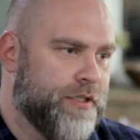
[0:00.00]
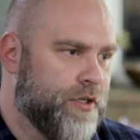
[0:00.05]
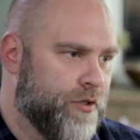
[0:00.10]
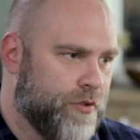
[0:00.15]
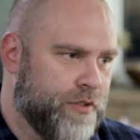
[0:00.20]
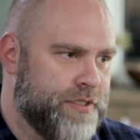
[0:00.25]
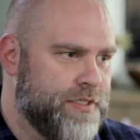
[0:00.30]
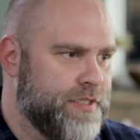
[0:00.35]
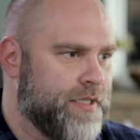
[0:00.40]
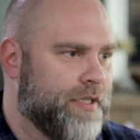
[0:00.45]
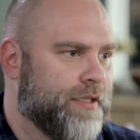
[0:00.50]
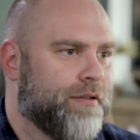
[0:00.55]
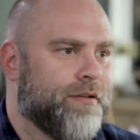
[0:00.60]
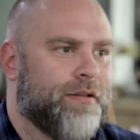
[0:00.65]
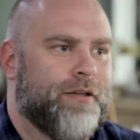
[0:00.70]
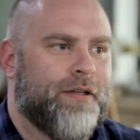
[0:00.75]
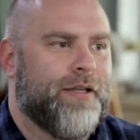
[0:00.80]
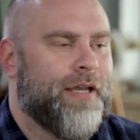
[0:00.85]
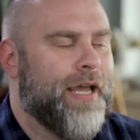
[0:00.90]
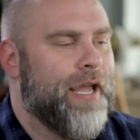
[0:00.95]
You know, it's like,
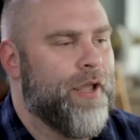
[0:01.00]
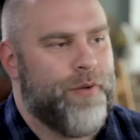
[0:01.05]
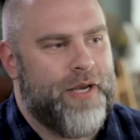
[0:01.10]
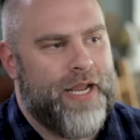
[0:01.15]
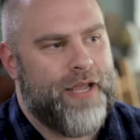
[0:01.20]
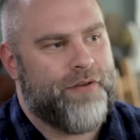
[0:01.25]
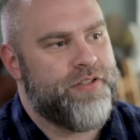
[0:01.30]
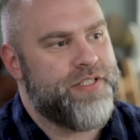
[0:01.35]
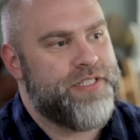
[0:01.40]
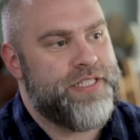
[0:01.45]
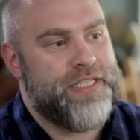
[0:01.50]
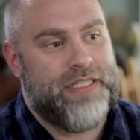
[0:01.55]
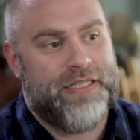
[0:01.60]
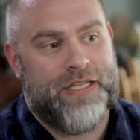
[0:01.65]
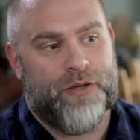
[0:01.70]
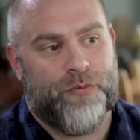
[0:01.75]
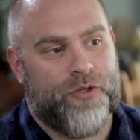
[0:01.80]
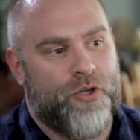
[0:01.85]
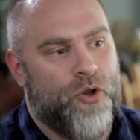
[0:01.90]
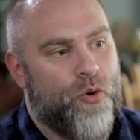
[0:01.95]
I would have a scene
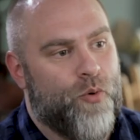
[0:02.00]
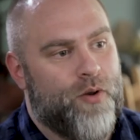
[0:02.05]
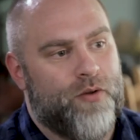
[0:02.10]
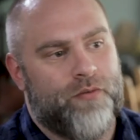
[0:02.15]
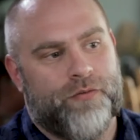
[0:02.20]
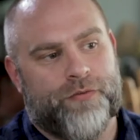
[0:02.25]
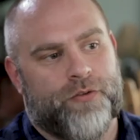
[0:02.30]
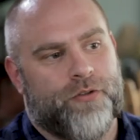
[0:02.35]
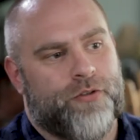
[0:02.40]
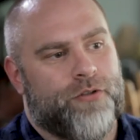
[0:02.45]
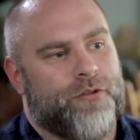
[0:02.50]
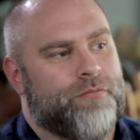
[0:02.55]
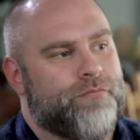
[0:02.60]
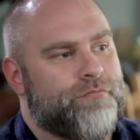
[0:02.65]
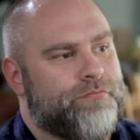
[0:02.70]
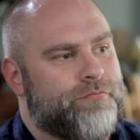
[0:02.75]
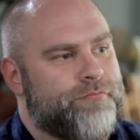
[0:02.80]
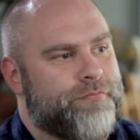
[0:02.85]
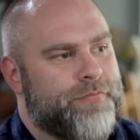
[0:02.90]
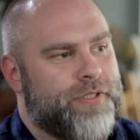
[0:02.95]
that would go on for,
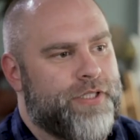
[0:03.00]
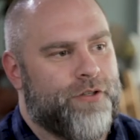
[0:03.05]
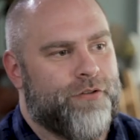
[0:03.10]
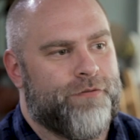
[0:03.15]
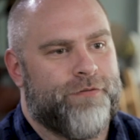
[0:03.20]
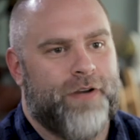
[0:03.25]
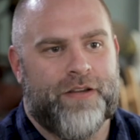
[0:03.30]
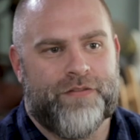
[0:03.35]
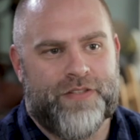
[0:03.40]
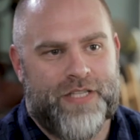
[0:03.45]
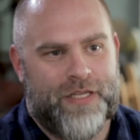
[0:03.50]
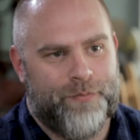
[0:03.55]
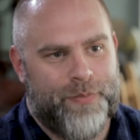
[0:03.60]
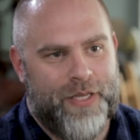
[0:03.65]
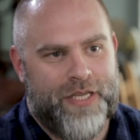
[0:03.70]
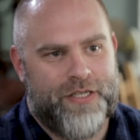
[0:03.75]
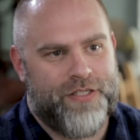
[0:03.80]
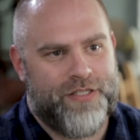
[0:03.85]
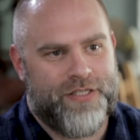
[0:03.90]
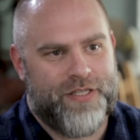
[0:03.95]
you know, five, ten
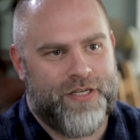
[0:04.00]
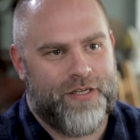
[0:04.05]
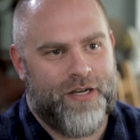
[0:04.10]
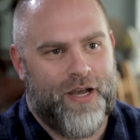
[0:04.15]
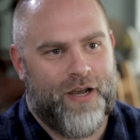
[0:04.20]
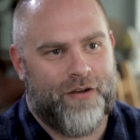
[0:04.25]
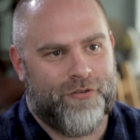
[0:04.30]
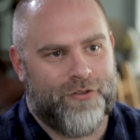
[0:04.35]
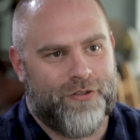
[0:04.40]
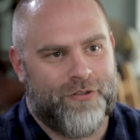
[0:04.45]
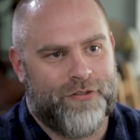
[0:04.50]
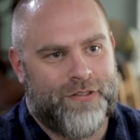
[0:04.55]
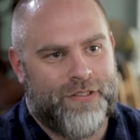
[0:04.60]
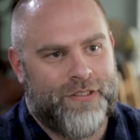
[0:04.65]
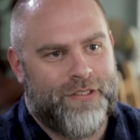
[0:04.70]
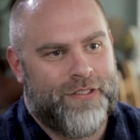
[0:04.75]
pages in a novel.